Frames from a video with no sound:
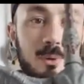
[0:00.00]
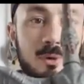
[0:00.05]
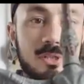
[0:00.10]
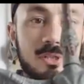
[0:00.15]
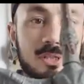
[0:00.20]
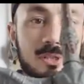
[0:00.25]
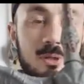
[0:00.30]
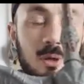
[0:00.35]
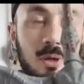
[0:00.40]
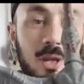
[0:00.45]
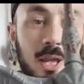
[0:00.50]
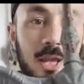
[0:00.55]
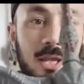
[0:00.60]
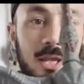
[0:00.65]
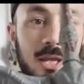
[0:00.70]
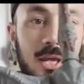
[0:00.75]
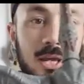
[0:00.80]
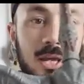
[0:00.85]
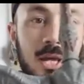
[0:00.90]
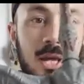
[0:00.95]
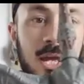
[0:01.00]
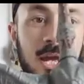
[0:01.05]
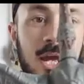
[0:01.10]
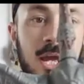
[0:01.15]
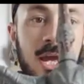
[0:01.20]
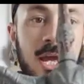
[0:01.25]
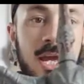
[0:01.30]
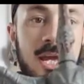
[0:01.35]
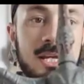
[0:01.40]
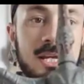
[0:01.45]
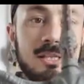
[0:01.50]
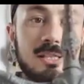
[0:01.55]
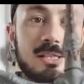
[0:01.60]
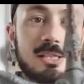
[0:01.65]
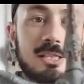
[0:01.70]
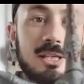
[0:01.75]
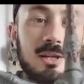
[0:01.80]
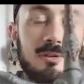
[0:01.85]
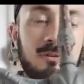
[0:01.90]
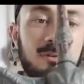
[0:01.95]
because it's got like,
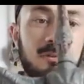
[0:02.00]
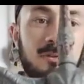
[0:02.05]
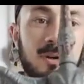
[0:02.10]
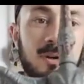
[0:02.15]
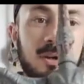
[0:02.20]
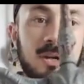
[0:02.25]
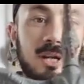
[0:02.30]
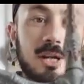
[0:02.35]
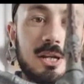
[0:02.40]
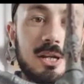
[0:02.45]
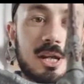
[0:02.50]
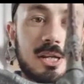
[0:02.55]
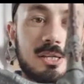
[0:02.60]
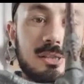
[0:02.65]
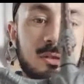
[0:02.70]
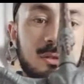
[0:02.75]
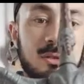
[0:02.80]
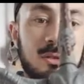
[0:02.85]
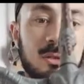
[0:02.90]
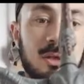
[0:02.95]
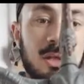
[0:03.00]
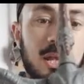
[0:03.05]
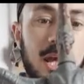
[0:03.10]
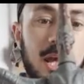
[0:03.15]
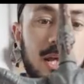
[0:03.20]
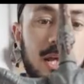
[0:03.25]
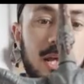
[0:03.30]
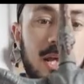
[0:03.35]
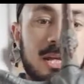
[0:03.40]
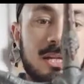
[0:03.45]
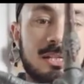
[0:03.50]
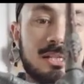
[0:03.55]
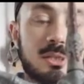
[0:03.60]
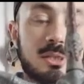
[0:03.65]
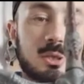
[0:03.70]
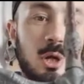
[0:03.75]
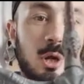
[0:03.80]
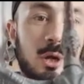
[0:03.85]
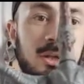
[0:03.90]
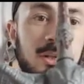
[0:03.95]
it's different, it's like its
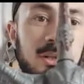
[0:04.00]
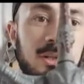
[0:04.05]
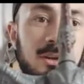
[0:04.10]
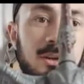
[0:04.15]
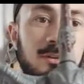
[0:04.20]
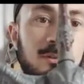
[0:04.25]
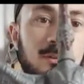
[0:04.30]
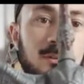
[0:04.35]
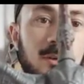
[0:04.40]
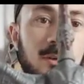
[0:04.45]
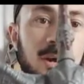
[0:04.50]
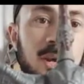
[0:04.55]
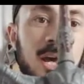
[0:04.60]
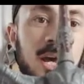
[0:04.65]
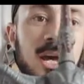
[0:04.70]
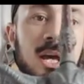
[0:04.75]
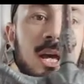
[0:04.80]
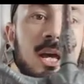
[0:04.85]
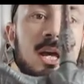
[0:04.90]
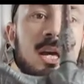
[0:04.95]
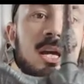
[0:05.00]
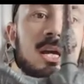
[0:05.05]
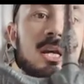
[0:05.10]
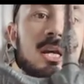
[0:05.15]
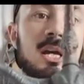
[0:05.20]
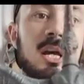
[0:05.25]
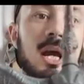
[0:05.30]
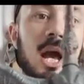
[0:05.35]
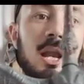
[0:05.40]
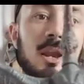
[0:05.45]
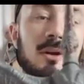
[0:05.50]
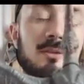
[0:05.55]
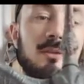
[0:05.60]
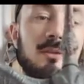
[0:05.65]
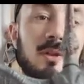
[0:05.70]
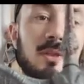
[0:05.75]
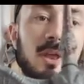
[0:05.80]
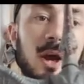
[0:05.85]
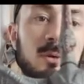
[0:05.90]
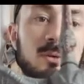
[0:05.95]
joint different, and I
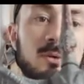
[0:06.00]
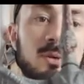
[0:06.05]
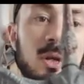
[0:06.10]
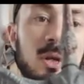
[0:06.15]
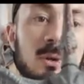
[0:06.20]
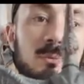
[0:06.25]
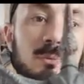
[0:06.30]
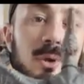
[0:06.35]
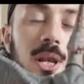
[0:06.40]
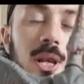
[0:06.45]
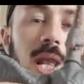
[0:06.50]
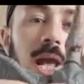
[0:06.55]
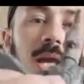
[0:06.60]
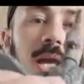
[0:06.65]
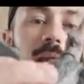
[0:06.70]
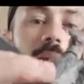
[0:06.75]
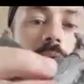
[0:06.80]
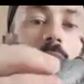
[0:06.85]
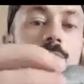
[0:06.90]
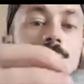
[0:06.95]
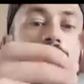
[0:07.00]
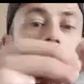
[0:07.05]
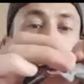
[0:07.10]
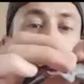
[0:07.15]
thought that was going to be like a